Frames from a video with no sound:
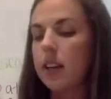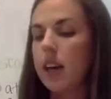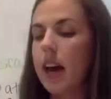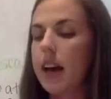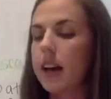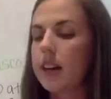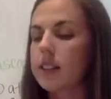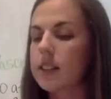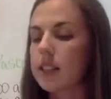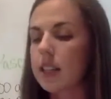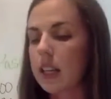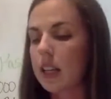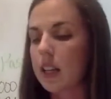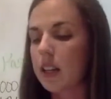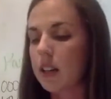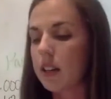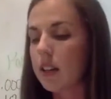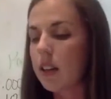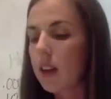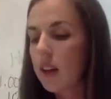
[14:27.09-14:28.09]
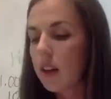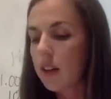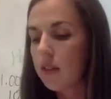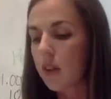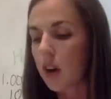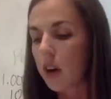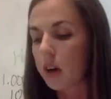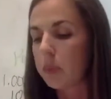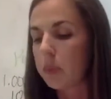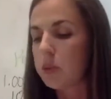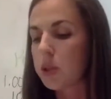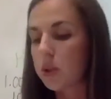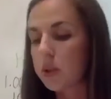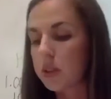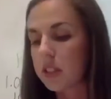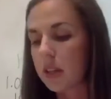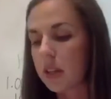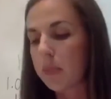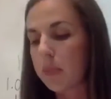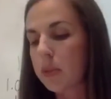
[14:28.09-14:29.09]
as in volume 2
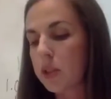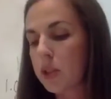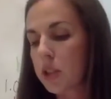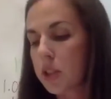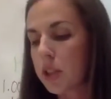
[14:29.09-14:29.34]
and temperature